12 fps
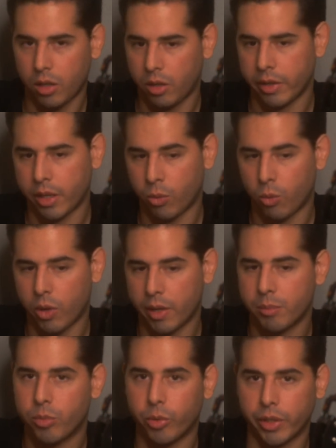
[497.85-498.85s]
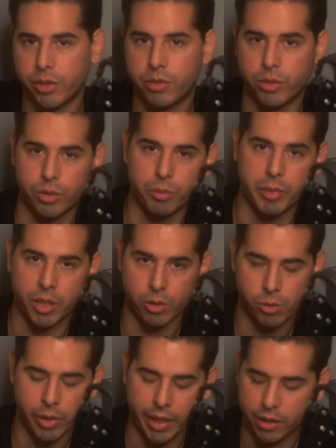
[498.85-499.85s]
on a 1.2
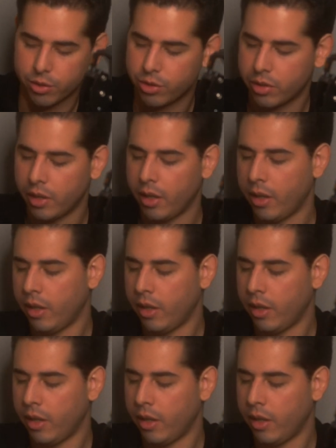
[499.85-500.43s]
meter range.